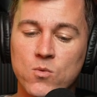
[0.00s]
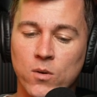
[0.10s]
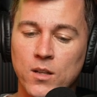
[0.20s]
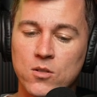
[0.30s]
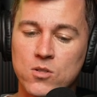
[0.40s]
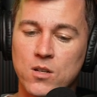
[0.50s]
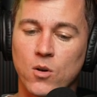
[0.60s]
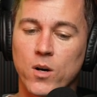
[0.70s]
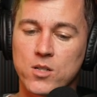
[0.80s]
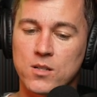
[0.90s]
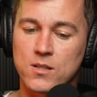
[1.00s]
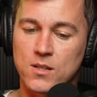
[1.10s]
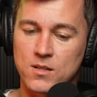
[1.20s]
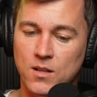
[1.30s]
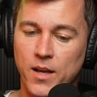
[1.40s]
one of the interesting questions
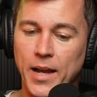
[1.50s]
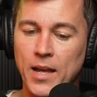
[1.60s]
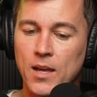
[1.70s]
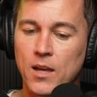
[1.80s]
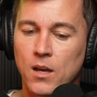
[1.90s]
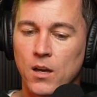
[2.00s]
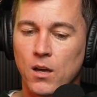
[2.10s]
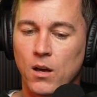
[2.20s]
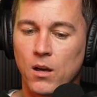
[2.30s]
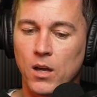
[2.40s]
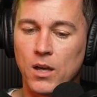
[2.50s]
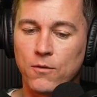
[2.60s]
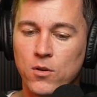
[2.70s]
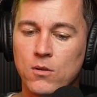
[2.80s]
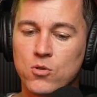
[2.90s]
is like,
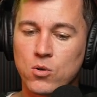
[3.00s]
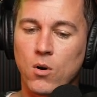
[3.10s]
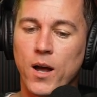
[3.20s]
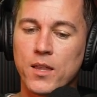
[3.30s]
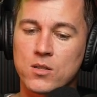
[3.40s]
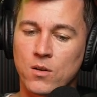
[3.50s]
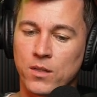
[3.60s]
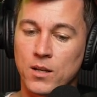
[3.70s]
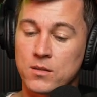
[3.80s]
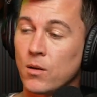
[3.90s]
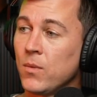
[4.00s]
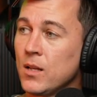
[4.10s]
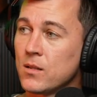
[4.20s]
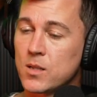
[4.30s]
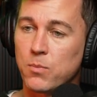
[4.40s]
if you try this on things, some
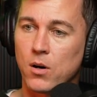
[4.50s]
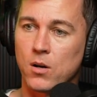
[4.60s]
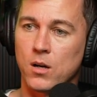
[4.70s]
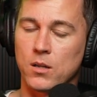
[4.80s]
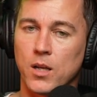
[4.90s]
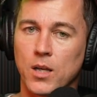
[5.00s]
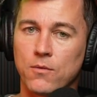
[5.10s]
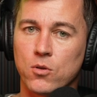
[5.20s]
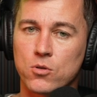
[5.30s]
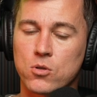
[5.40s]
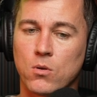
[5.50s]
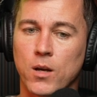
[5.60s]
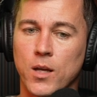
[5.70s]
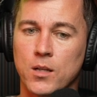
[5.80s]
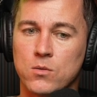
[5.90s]
things it's spot on. Like if you're
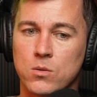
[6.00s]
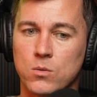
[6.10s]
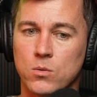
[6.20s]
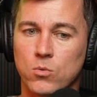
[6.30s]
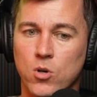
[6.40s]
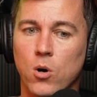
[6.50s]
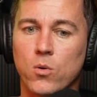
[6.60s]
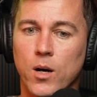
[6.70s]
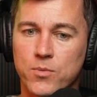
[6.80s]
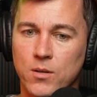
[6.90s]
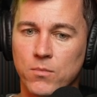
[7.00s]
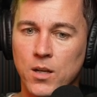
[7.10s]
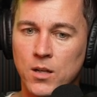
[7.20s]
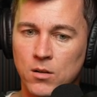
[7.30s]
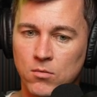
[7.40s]
trying to code up
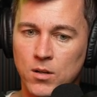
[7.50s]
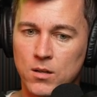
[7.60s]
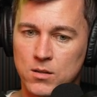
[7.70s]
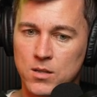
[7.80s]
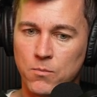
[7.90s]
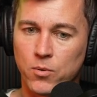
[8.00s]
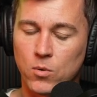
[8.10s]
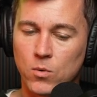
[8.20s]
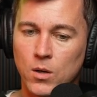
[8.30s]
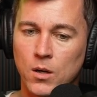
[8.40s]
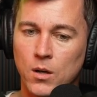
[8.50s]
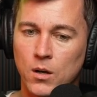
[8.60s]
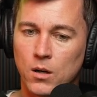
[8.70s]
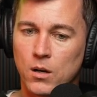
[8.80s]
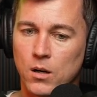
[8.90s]
something and you need a simple
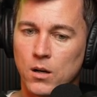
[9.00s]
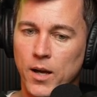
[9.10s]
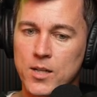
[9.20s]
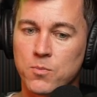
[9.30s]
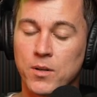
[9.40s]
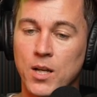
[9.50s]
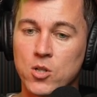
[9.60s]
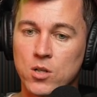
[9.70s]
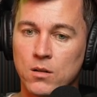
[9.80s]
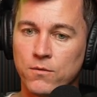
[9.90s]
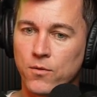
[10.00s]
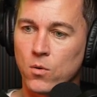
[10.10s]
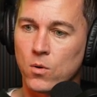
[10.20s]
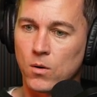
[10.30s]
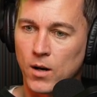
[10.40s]
uh, explanation
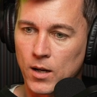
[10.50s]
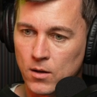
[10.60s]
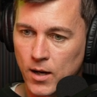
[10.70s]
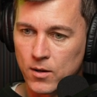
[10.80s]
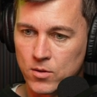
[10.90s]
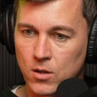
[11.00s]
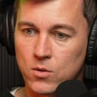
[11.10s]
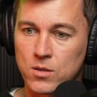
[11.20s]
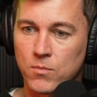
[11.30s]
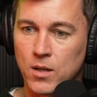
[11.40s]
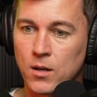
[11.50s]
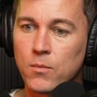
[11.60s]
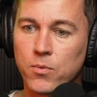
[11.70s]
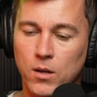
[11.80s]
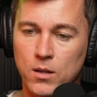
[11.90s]
for how, how to code something
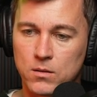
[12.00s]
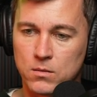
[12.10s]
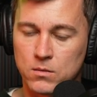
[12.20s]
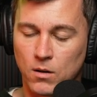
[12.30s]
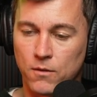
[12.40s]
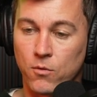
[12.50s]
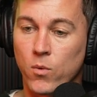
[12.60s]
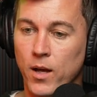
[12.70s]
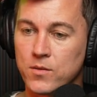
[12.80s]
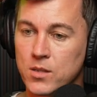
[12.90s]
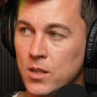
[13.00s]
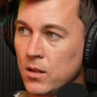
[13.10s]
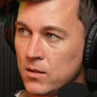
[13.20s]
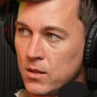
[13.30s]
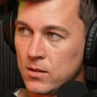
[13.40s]
up, it's uh, from what I've seen
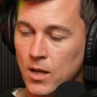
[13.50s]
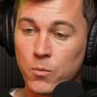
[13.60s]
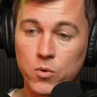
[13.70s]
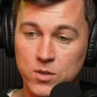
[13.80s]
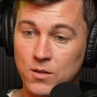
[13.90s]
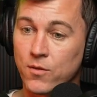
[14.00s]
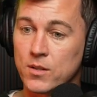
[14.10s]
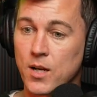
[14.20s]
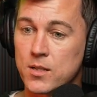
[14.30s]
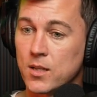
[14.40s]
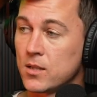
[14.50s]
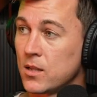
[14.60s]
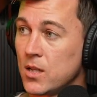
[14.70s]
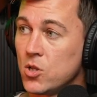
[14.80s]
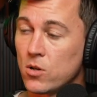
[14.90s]
as the examples, it's fantastic as a
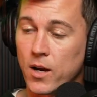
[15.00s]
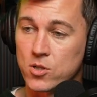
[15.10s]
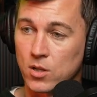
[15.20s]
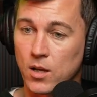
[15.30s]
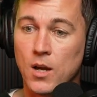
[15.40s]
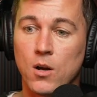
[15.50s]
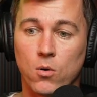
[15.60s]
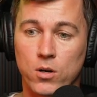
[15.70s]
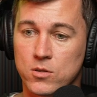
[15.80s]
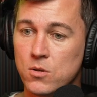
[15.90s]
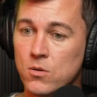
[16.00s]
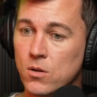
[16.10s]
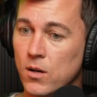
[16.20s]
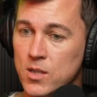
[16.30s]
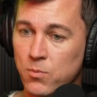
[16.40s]
teacher mm-hmm. actually mm-hmm. or a
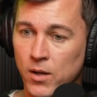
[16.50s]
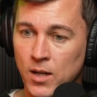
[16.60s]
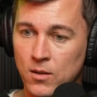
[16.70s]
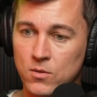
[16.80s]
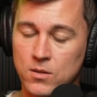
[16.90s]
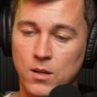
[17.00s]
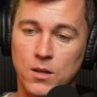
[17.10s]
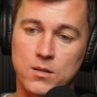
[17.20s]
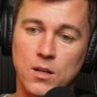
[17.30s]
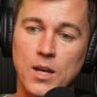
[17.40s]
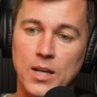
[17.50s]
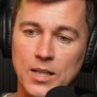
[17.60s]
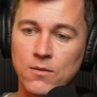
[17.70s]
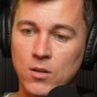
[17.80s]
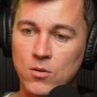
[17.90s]
tutor explaining those things and
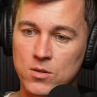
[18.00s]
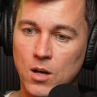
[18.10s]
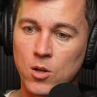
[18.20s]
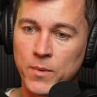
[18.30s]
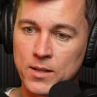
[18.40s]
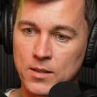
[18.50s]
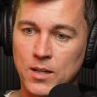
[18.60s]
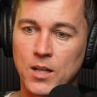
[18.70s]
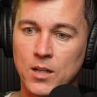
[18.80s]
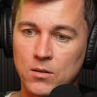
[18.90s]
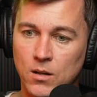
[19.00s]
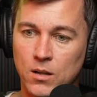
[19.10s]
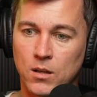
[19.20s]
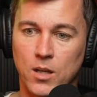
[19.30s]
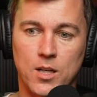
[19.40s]
giving you those elements and getting
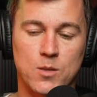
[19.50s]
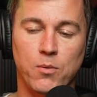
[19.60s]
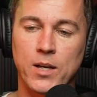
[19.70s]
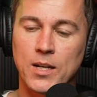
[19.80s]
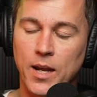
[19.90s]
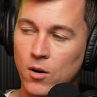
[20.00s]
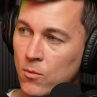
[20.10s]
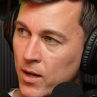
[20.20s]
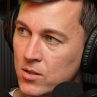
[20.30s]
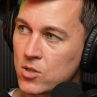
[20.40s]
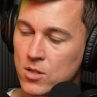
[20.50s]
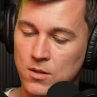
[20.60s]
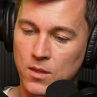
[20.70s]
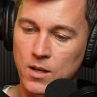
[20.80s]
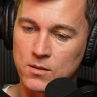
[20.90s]
and like explaining error messages and things